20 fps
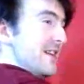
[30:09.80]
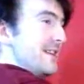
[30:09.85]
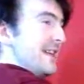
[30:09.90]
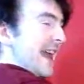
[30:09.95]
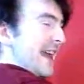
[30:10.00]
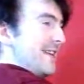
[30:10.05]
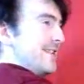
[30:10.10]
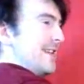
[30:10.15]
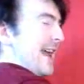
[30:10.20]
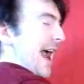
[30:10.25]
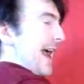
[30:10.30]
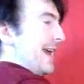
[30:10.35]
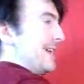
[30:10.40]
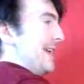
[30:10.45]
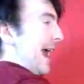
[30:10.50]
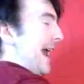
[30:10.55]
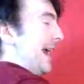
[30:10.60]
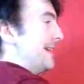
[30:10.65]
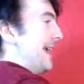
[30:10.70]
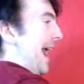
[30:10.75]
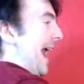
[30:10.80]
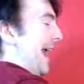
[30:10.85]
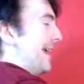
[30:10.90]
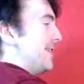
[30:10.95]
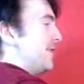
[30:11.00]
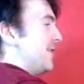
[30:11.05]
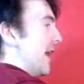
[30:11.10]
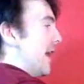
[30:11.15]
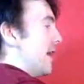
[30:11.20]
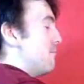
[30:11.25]
They're
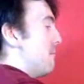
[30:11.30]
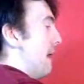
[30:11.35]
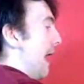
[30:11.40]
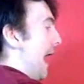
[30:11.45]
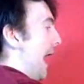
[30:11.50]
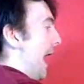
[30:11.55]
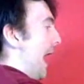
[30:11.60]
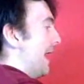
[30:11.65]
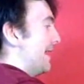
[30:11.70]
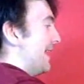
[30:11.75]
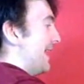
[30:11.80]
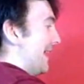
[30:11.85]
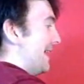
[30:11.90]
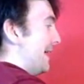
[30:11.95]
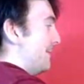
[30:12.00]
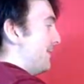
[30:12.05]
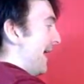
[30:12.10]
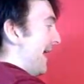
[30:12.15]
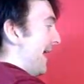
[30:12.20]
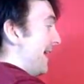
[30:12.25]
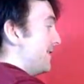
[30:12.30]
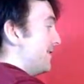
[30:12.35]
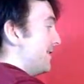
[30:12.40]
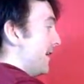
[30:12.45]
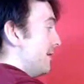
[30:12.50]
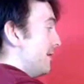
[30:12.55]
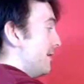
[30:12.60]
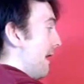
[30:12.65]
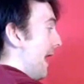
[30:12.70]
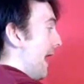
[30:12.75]
getting too murky. They're being
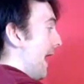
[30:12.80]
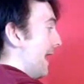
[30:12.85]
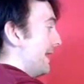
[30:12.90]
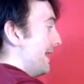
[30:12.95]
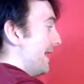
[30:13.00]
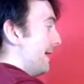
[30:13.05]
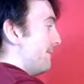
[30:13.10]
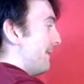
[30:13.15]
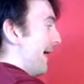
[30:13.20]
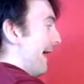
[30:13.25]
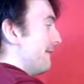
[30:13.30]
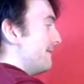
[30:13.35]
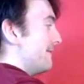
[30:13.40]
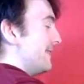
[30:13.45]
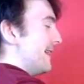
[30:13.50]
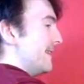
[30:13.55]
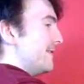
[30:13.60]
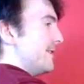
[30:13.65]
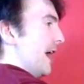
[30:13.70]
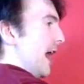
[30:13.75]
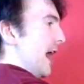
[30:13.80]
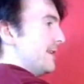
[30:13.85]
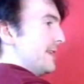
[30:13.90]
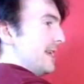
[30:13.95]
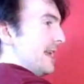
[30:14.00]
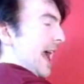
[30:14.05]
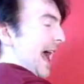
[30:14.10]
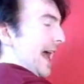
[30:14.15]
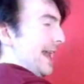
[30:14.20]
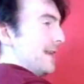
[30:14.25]
too murky about it. They're
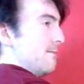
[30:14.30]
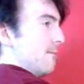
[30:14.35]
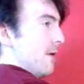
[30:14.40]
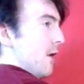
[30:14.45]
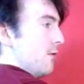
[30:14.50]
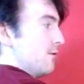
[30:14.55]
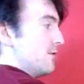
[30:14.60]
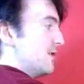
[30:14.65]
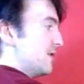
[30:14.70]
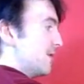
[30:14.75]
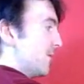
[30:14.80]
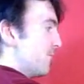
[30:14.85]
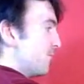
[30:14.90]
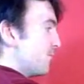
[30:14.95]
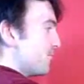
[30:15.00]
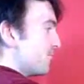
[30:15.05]
dirty animals.